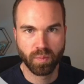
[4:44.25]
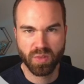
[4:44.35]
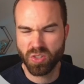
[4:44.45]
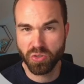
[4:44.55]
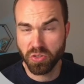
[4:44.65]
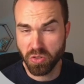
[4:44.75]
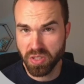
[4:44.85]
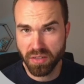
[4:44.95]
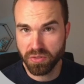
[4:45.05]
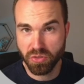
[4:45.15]
so you don't
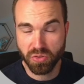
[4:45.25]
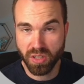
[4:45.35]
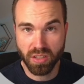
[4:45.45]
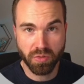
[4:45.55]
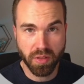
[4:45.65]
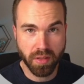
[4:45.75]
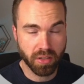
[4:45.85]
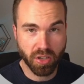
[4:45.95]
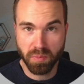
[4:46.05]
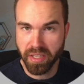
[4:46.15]
have to struggle with a
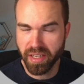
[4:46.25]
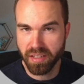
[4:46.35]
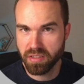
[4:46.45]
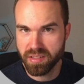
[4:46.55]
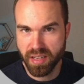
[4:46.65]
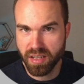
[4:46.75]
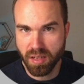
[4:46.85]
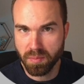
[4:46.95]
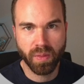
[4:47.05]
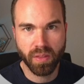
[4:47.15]
complicated
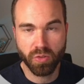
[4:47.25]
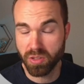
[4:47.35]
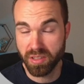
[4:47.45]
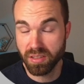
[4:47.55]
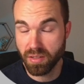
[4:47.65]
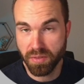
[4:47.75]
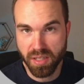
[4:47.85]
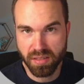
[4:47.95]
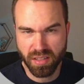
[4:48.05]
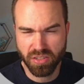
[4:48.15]
setup or an
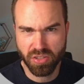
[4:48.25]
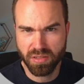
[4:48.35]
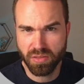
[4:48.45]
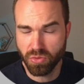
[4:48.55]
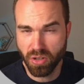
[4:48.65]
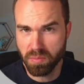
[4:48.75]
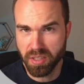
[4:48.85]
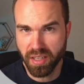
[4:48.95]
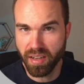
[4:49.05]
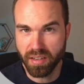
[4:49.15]
interface that's just too
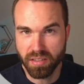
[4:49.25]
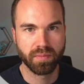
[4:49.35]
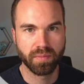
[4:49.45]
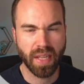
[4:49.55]
complicated.